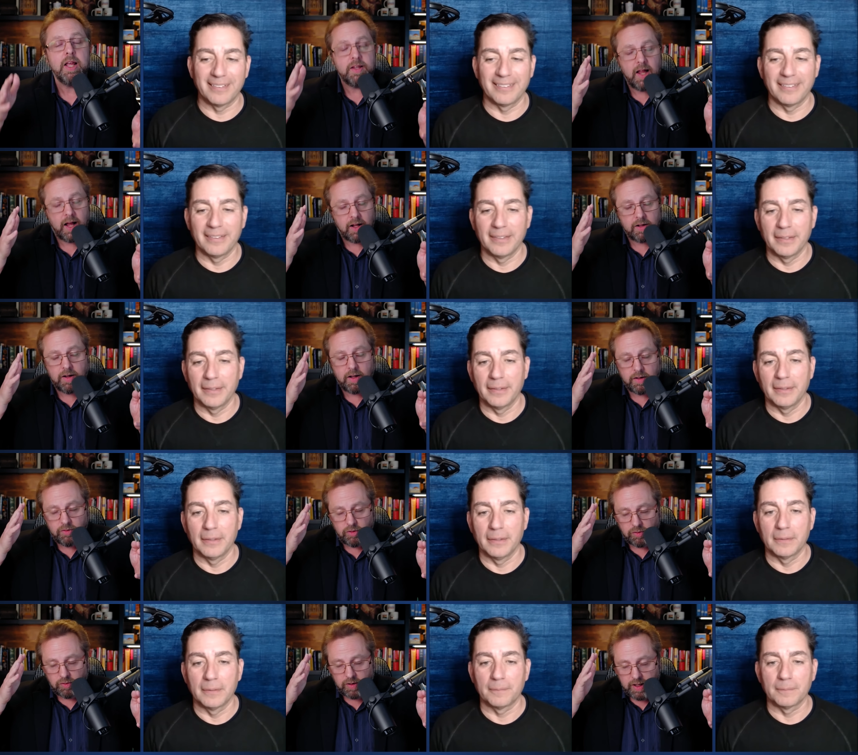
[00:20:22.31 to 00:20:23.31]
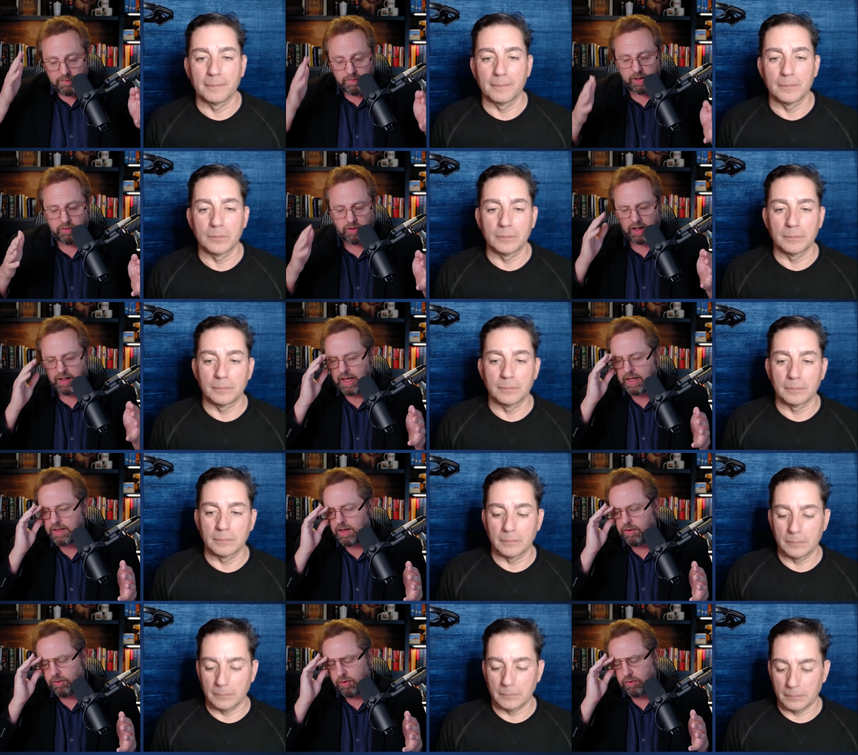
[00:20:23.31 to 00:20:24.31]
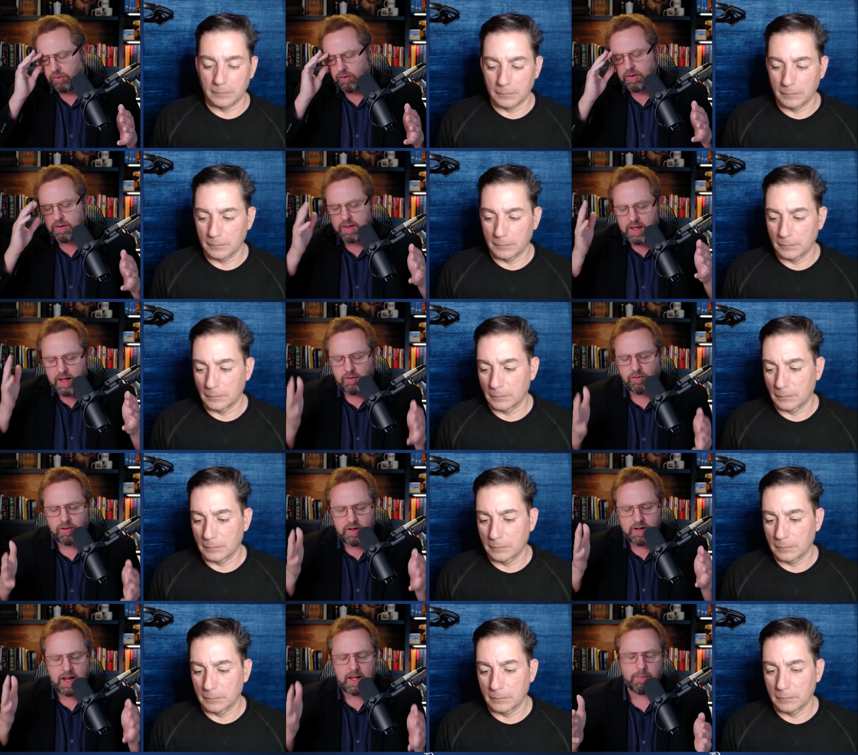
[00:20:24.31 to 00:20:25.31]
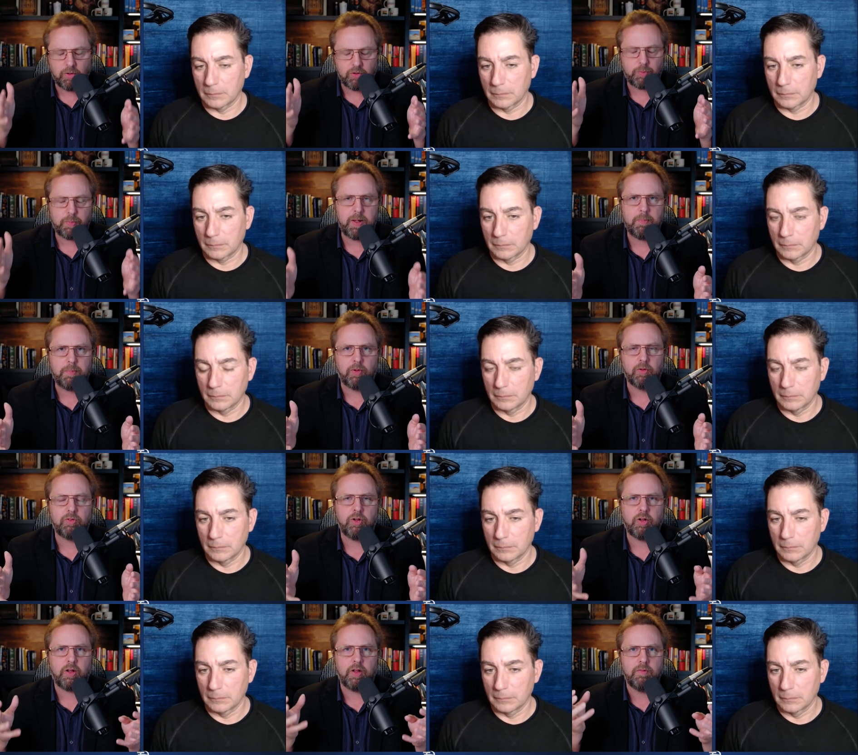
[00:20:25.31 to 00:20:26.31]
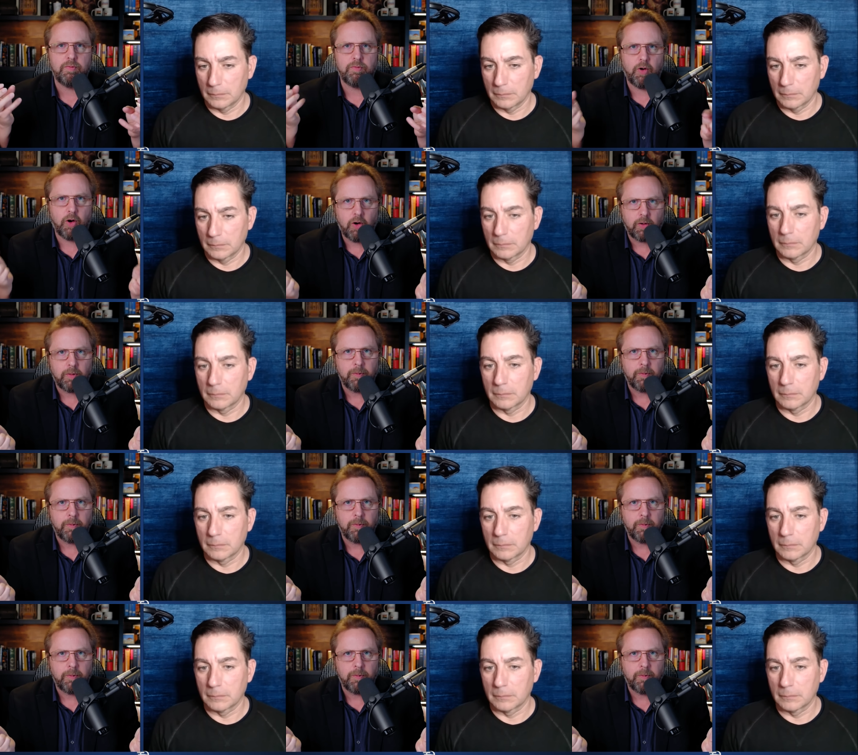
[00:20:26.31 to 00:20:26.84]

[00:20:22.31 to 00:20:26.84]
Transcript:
Speaker 1: give just give us again this is this enables people to convert